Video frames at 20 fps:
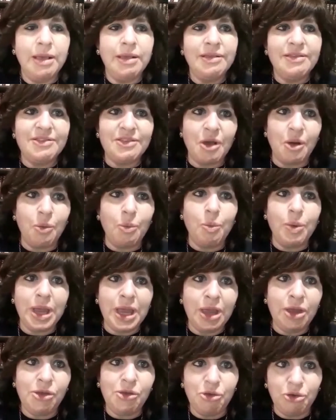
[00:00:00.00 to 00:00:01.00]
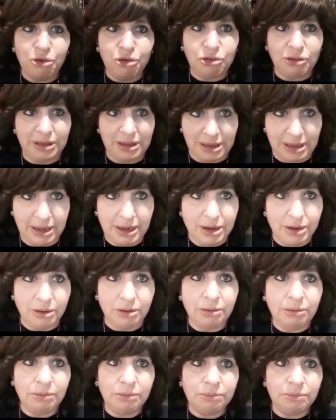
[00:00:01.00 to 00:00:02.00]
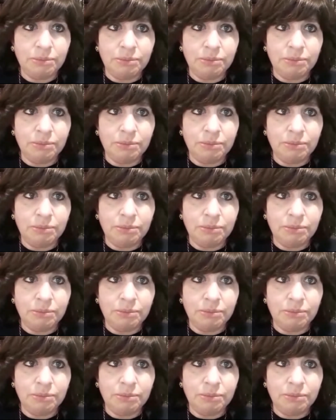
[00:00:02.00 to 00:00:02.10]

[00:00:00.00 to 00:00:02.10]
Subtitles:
So we usually hear,